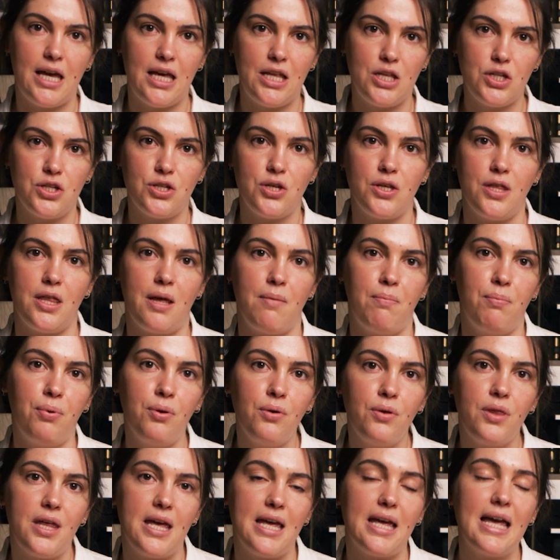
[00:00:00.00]
into the
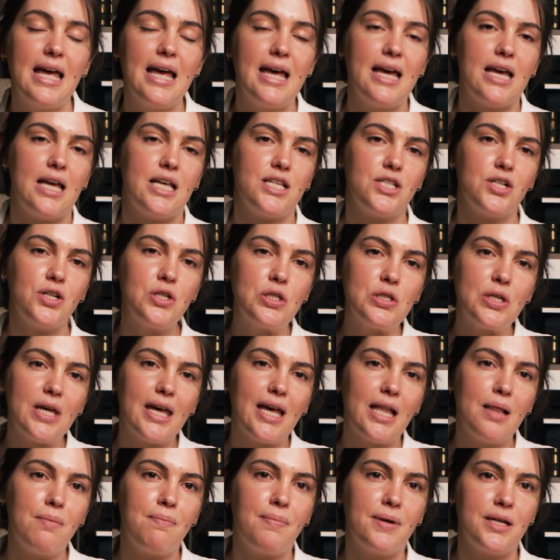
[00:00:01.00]
pudding is going to
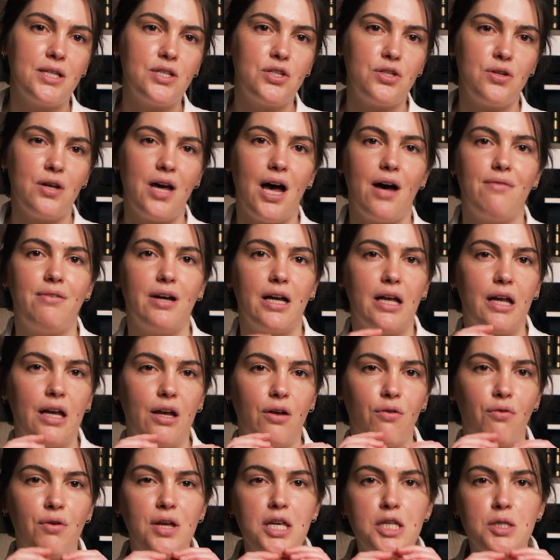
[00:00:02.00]
help us to have a
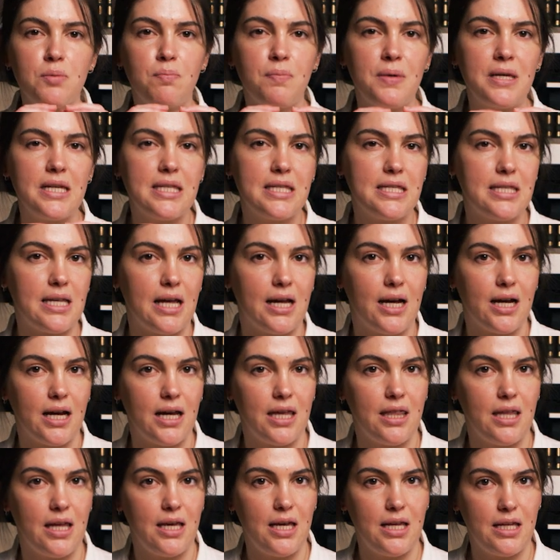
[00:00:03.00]
crispy
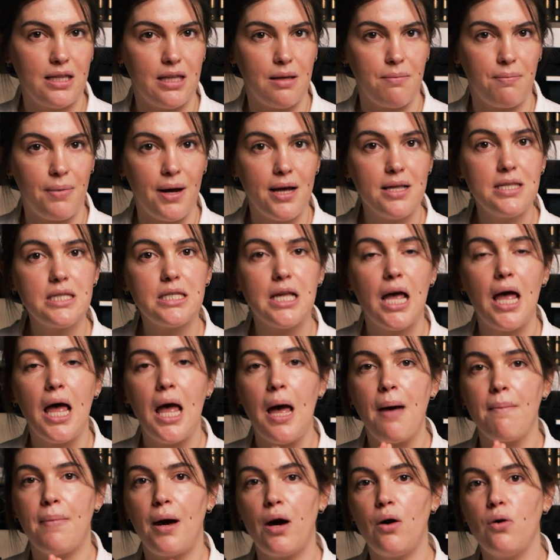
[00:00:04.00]
side in the buns,
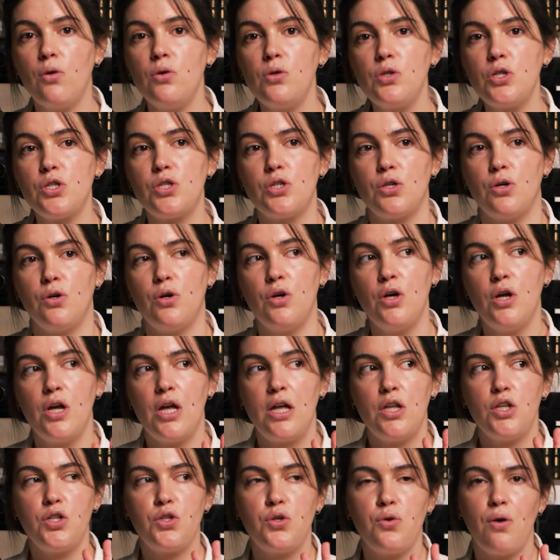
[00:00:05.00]
but also
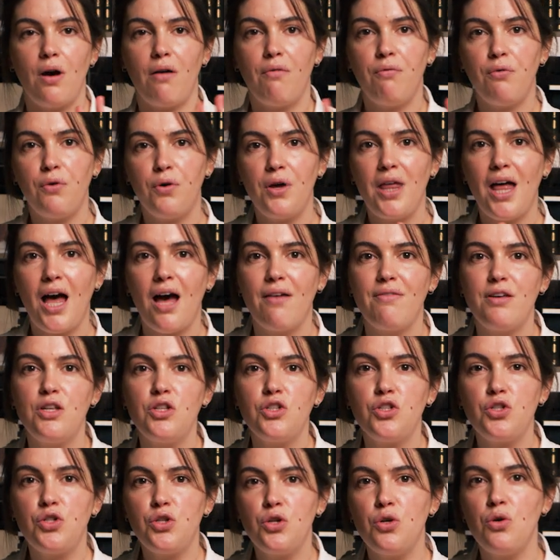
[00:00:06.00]
to avoid having
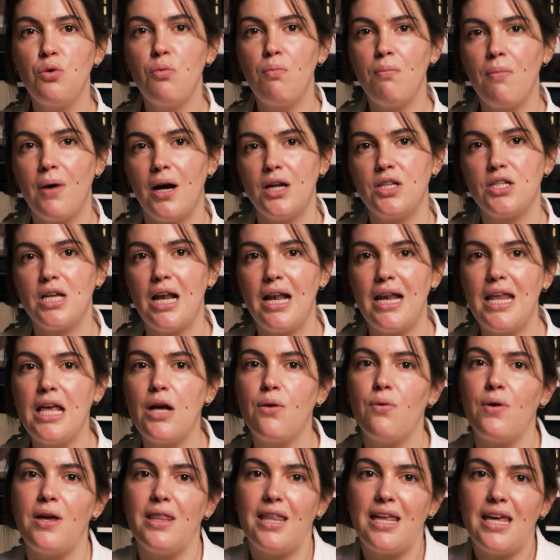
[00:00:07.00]
too much
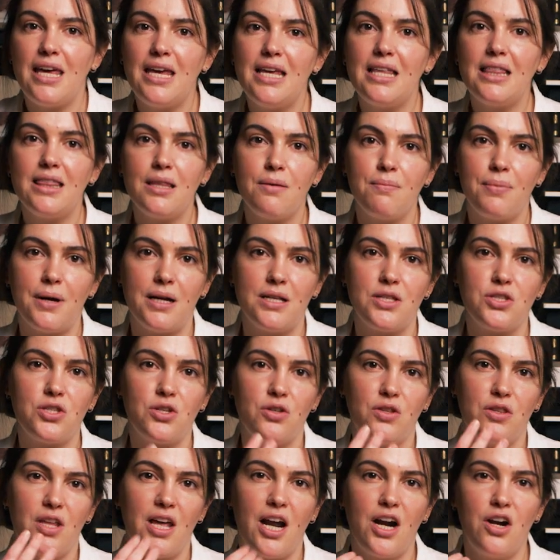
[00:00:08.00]
liquid in the buns
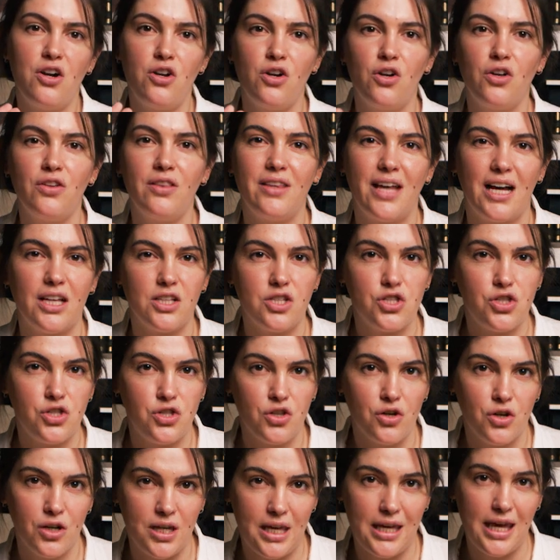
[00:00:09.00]
so they are not that
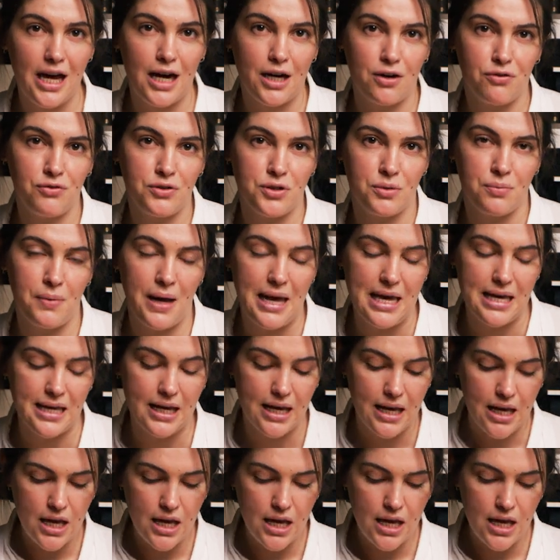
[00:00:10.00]
soggy after bake.